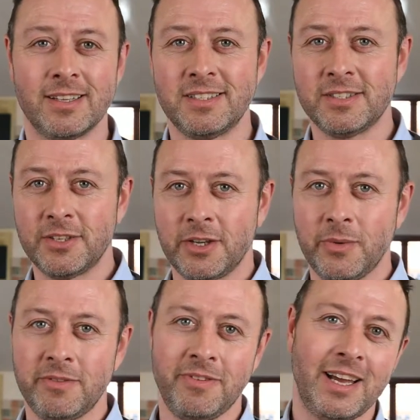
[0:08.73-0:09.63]
This is to do
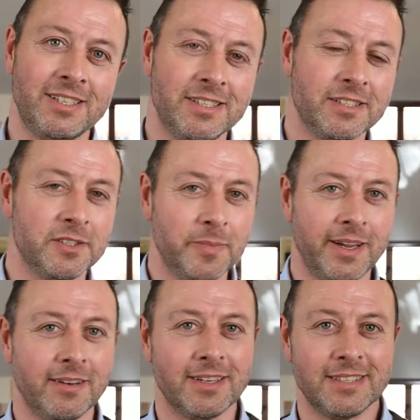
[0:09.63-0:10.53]
with flashes and
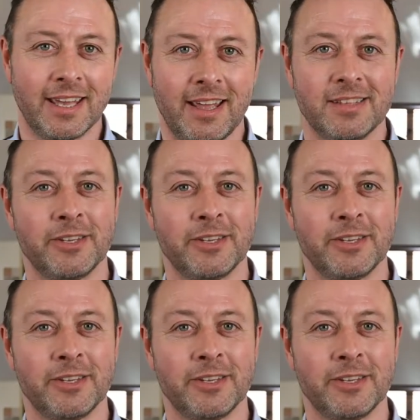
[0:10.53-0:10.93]
speed lights again.